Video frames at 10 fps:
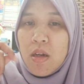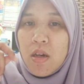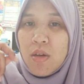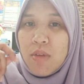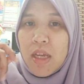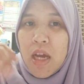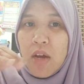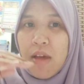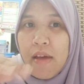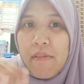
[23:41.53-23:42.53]
Alright,
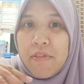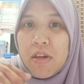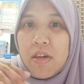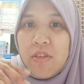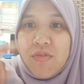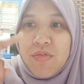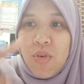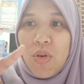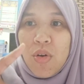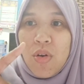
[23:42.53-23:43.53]
however,
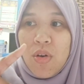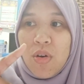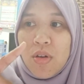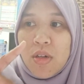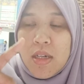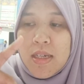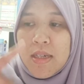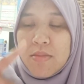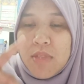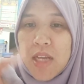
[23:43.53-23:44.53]
for
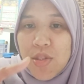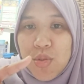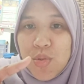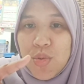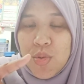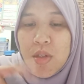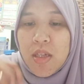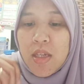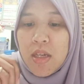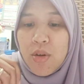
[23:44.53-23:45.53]
task 2,
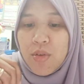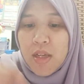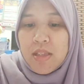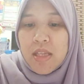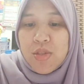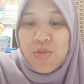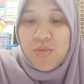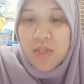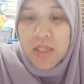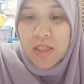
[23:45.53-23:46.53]
alright, task
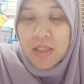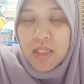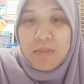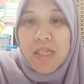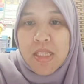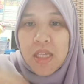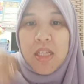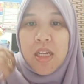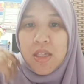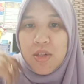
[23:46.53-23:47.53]
2 Rin, tak ada
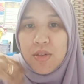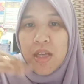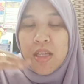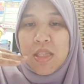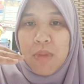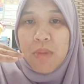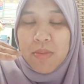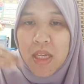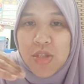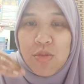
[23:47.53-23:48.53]
masalah. Okay, sebab
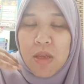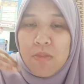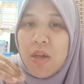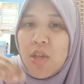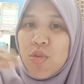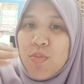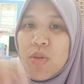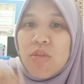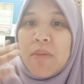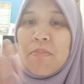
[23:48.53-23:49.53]
task 2 memang you
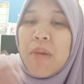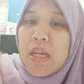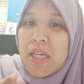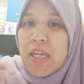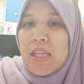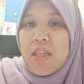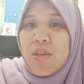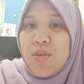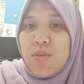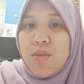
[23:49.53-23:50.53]
perlu kembangkan
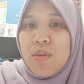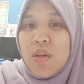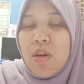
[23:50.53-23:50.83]
idea you.